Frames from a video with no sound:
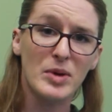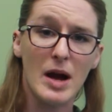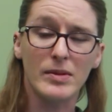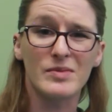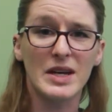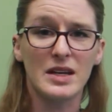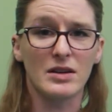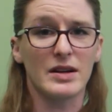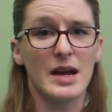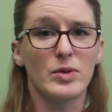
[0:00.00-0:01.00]
problem in
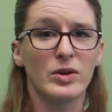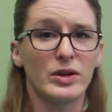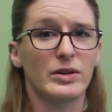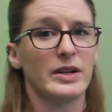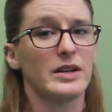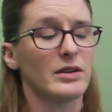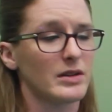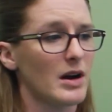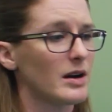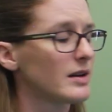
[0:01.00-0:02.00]
your neighborhood or in your
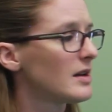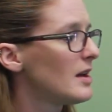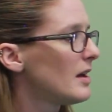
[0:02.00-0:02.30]
yard,